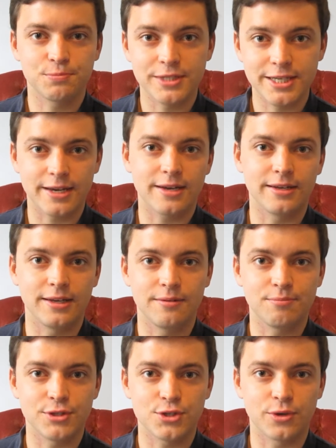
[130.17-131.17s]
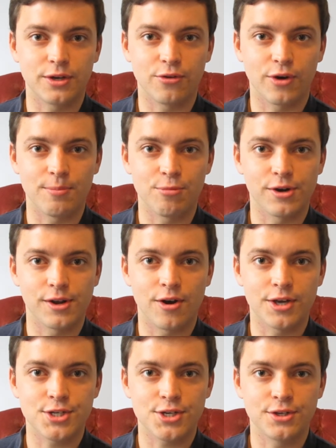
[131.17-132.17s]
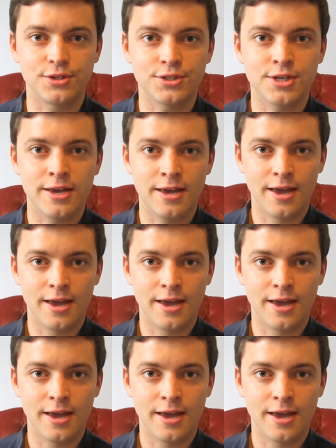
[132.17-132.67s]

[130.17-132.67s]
particularly between Great Britain and Iceland.